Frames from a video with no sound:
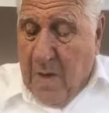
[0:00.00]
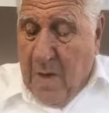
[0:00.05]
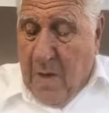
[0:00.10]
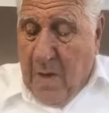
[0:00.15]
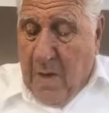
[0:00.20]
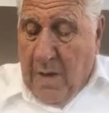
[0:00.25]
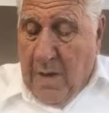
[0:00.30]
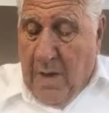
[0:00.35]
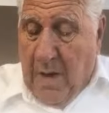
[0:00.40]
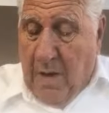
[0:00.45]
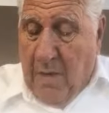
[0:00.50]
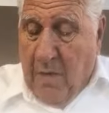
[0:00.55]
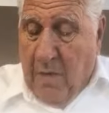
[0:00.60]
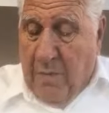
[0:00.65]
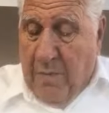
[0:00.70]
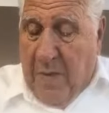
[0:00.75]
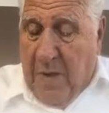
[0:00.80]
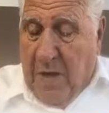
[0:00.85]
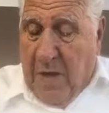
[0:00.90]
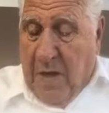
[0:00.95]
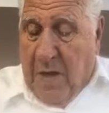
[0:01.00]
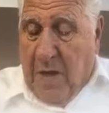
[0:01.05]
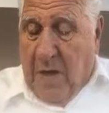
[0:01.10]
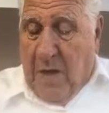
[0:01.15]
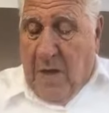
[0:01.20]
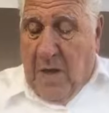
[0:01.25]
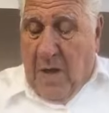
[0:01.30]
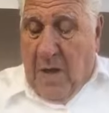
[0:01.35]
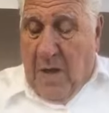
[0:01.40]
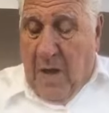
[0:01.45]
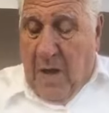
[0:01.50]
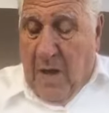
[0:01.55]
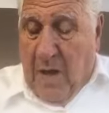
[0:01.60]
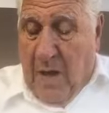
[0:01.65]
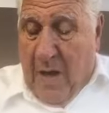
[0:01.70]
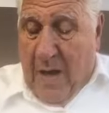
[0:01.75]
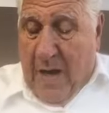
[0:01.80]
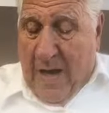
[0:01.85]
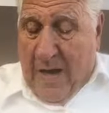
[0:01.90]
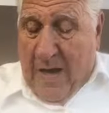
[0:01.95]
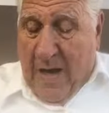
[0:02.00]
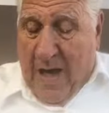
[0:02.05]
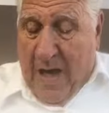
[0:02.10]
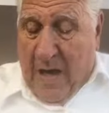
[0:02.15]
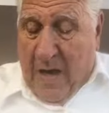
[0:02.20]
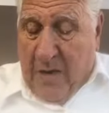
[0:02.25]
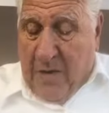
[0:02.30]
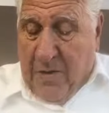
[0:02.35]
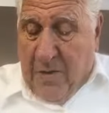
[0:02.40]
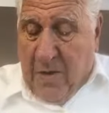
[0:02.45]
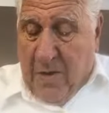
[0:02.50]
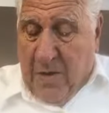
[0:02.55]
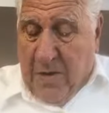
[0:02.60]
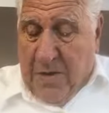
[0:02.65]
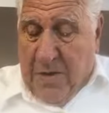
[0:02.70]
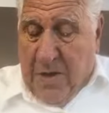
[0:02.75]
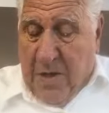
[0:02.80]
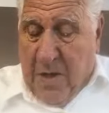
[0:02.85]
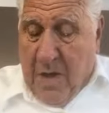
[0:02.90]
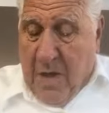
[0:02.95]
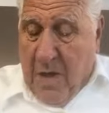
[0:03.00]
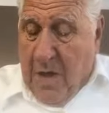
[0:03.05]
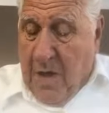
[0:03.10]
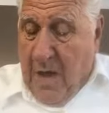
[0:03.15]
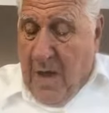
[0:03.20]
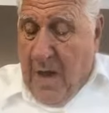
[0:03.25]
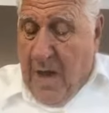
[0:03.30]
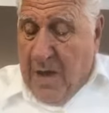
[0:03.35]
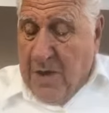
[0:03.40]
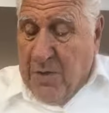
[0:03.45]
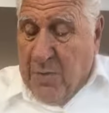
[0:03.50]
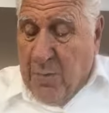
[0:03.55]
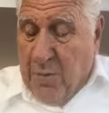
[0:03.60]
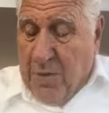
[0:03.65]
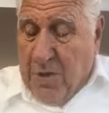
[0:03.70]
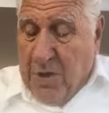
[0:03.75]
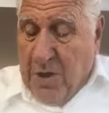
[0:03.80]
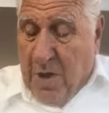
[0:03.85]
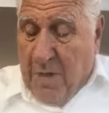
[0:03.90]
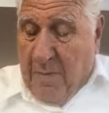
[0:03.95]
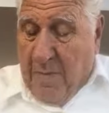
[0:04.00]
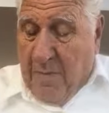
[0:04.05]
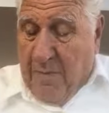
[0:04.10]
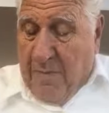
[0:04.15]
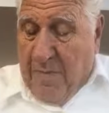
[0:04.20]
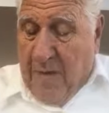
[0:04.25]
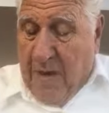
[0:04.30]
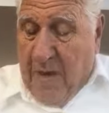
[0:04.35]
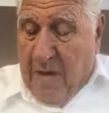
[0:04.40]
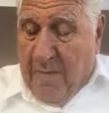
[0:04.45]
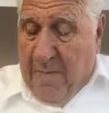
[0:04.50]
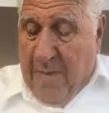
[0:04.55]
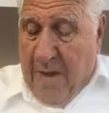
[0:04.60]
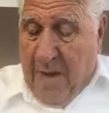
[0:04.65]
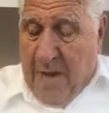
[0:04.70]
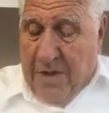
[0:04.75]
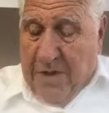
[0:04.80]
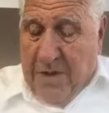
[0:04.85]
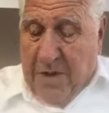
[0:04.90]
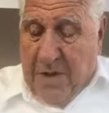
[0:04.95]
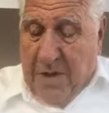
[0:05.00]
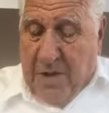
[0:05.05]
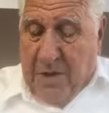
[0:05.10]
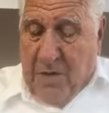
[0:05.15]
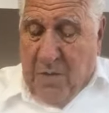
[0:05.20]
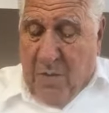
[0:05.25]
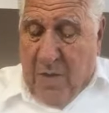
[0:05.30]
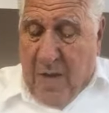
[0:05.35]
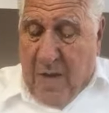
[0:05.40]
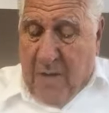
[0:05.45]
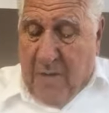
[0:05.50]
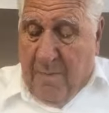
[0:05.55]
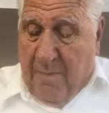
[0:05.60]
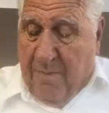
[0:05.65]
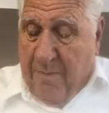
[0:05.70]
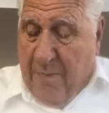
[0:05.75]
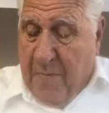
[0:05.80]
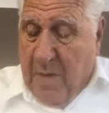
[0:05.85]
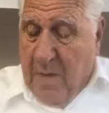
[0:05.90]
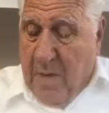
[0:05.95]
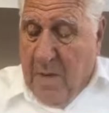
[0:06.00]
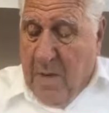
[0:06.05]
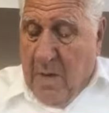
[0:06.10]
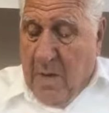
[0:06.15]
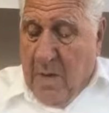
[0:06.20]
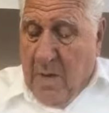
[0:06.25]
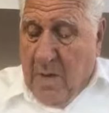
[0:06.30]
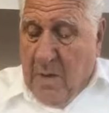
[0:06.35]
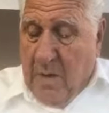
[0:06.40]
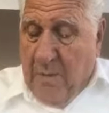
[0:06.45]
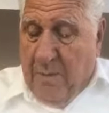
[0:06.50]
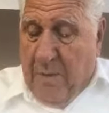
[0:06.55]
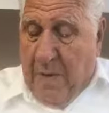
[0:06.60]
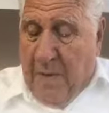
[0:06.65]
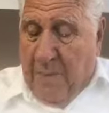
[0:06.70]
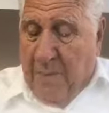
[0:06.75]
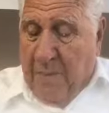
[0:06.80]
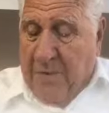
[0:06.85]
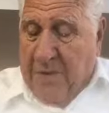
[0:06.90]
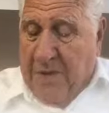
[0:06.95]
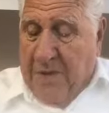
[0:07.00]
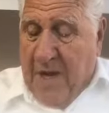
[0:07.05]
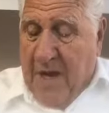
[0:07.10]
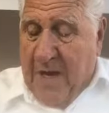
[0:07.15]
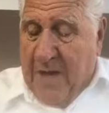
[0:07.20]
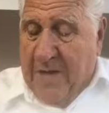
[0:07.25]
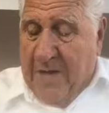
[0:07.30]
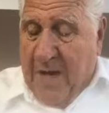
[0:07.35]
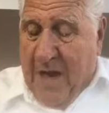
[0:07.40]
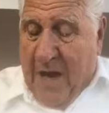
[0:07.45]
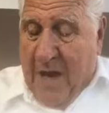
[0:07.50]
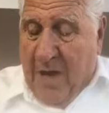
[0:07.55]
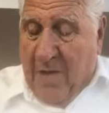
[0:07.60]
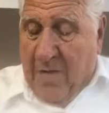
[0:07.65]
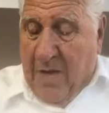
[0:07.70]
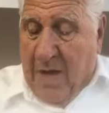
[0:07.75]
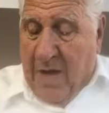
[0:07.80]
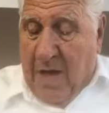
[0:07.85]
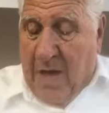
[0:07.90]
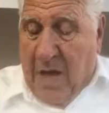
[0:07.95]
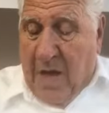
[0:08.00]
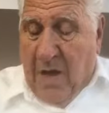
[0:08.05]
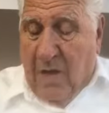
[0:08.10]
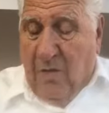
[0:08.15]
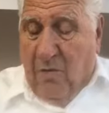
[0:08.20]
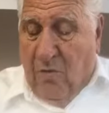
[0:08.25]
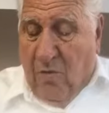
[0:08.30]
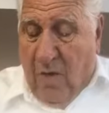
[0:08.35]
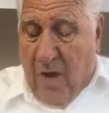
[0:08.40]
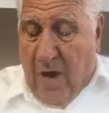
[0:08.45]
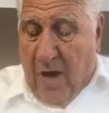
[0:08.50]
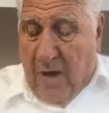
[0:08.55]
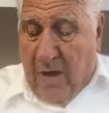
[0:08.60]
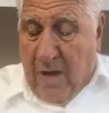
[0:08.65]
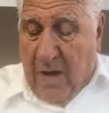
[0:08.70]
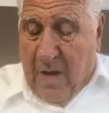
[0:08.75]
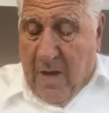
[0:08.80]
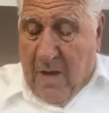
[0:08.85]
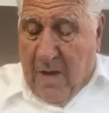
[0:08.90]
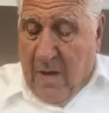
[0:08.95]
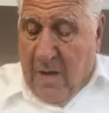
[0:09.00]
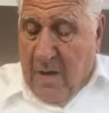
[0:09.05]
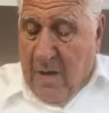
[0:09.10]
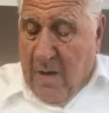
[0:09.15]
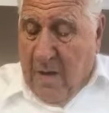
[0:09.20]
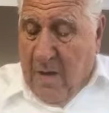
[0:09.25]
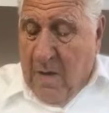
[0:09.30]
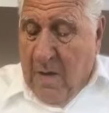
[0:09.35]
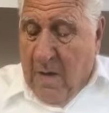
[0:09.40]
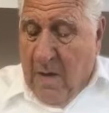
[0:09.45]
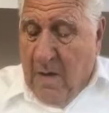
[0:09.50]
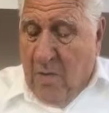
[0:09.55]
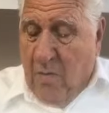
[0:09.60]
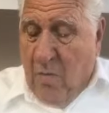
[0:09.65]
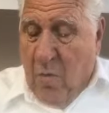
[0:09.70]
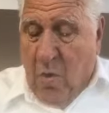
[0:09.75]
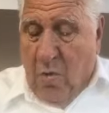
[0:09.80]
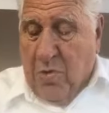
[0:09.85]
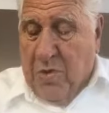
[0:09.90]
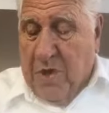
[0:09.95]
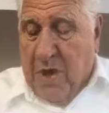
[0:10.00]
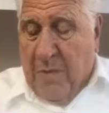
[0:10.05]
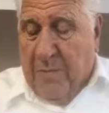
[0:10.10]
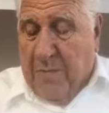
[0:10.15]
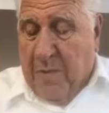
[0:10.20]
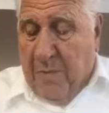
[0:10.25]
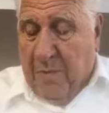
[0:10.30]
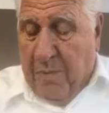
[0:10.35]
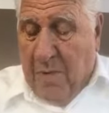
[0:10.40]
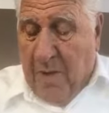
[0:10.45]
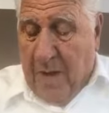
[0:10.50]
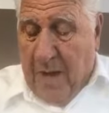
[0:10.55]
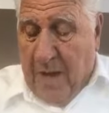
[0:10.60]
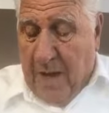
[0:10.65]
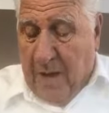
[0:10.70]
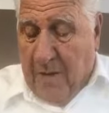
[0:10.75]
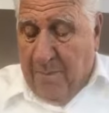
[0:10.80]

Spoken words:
Neither be ye the idolaters, as were some of them, as it is written, the people sat down to eat and drink, and rose up to play.